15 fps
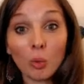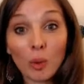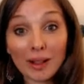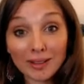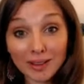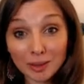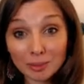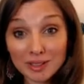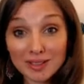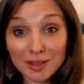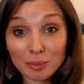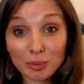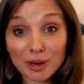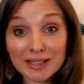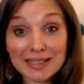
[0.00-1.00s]
Welcome to the
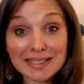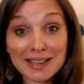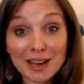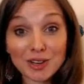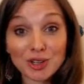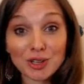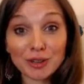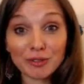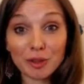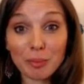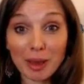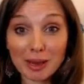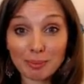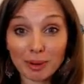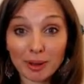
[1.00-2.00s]
presentation of the
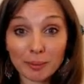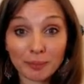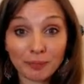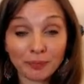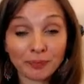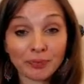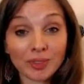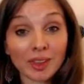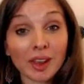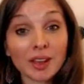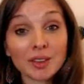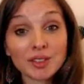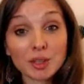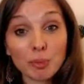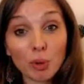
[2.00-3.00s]
paper,
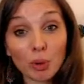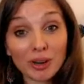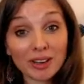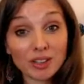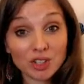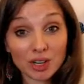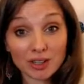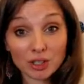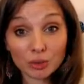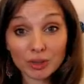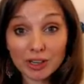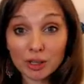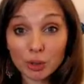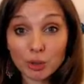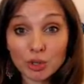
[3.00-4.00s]
Supporting Gender
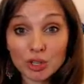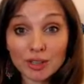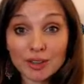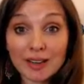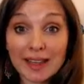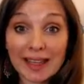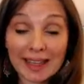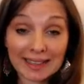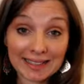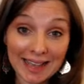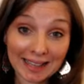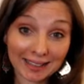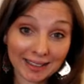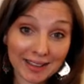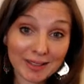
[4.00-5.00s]
Inclusion and
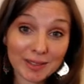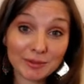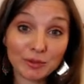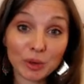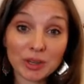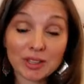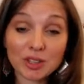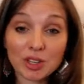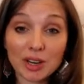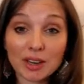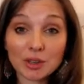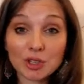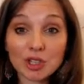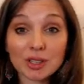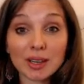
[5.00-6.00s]
Adolescent Voice
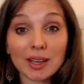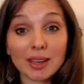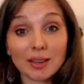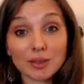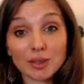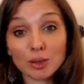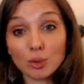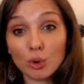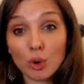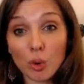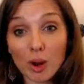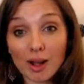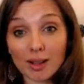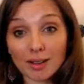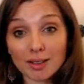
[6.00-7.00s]
Change in School
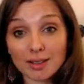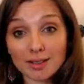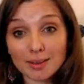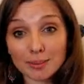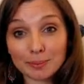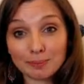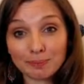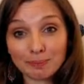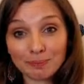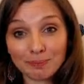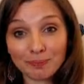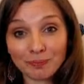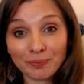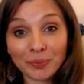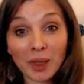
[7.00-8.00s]
Choirs.
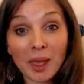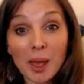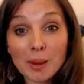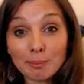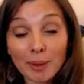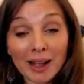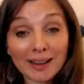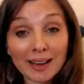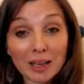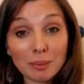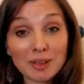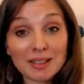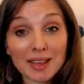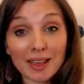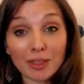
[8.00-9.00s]
My name
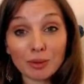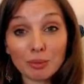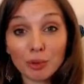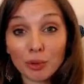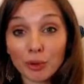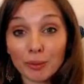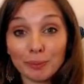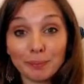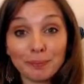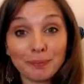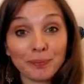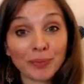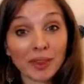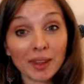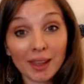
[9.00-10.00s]
is Heather Morcom
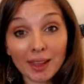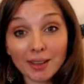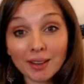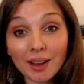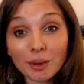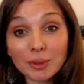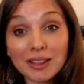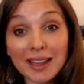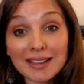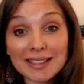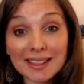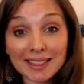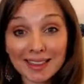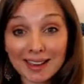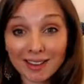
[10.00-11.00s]
and I would like to
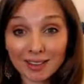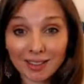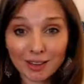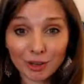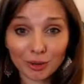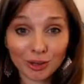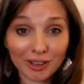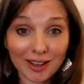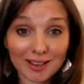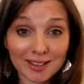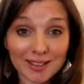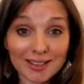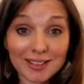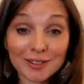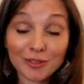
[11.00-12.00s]
thank the
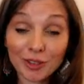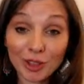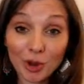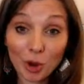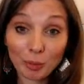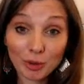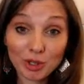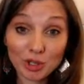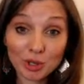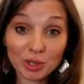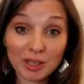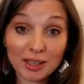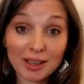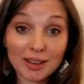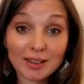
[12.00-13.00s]
organisers for the
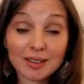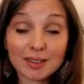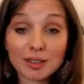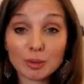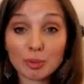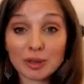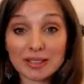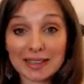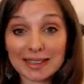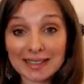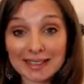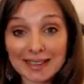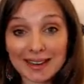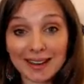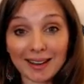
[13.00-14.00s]
opportunity to present
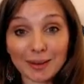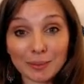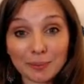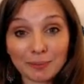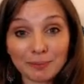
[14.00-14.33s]
today.